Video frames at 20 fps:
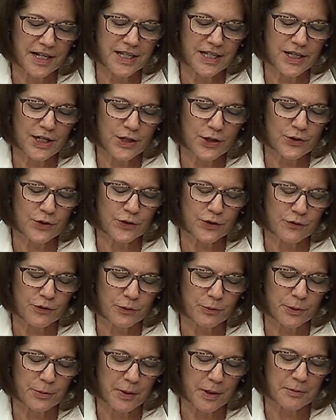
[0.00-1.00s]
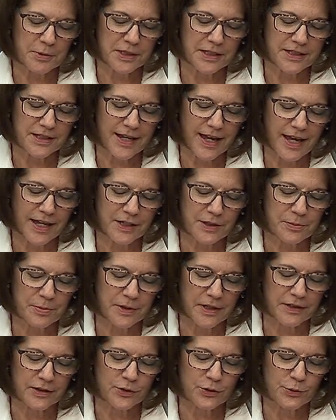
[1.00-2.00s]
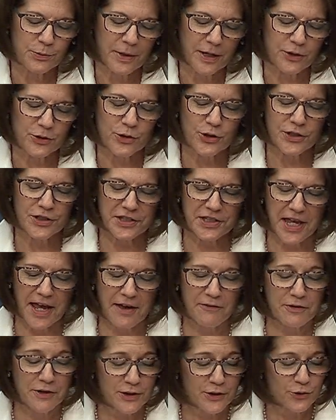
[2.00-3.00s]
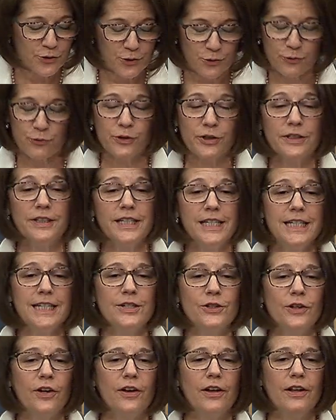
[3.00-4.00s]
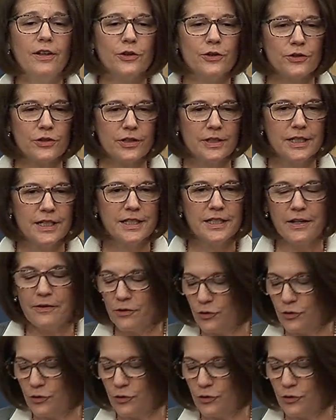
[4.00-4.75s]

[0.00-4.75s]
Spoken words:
years of the Republican tax plan to about $7 trillion, $7